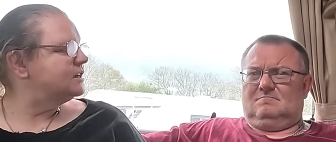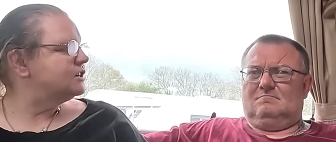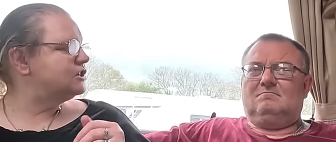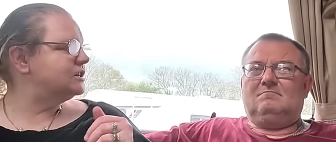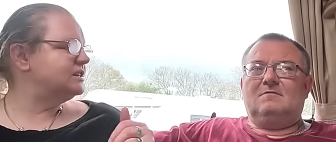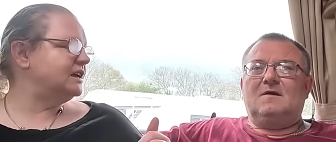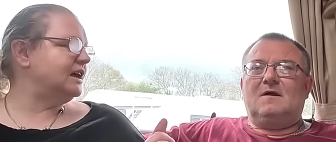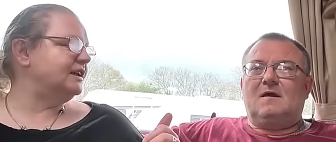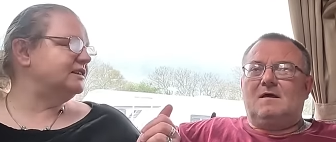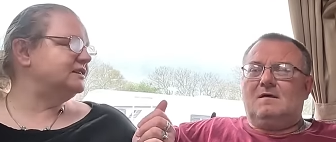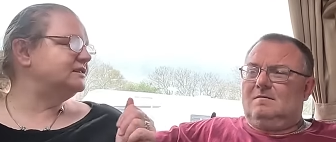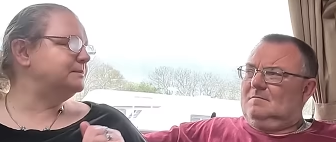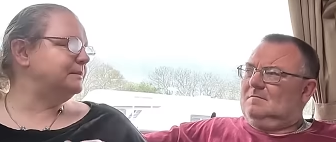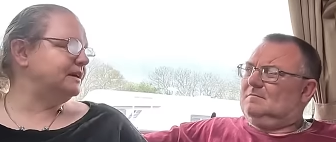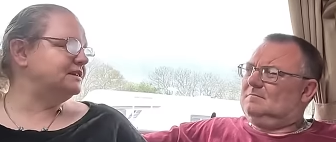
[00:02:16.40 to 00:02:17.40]
Speaker 1: She said,
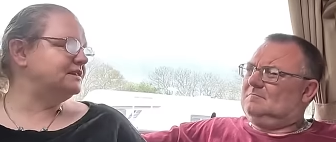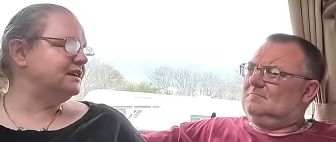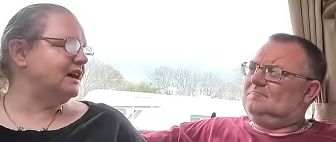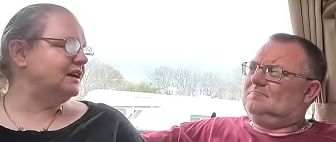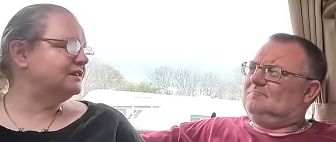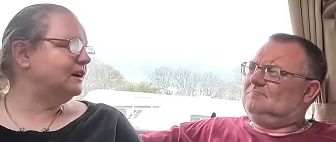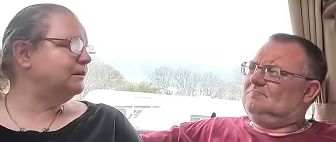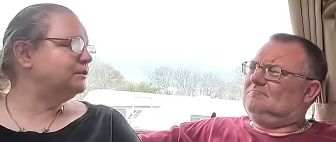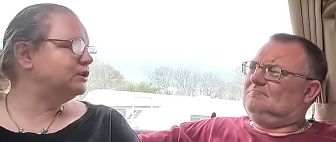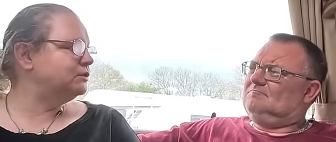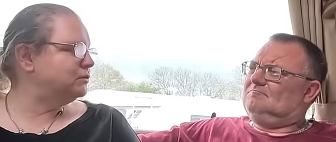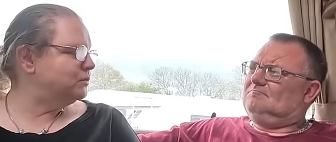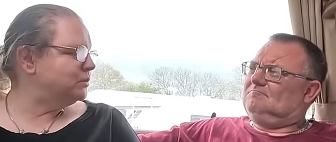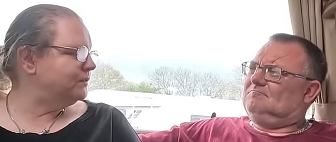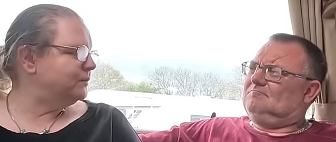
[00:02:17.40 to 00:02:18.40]
to be exact, how do you
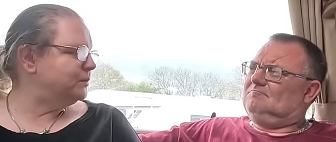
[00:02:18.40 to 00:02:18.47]
do your